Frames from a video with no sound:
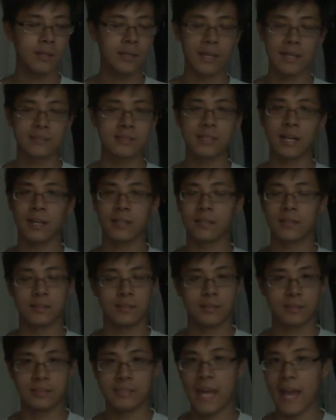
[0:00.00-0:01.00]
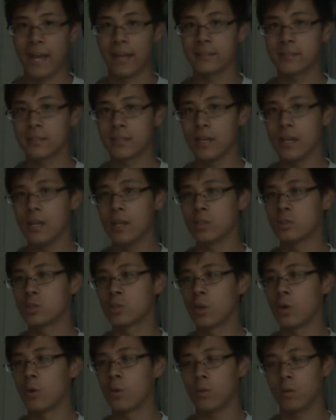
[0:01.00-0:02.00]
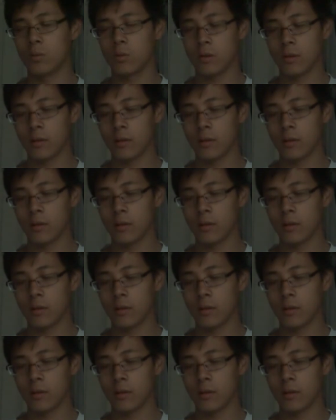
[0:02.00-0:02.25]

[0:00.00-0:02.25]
It's not that. So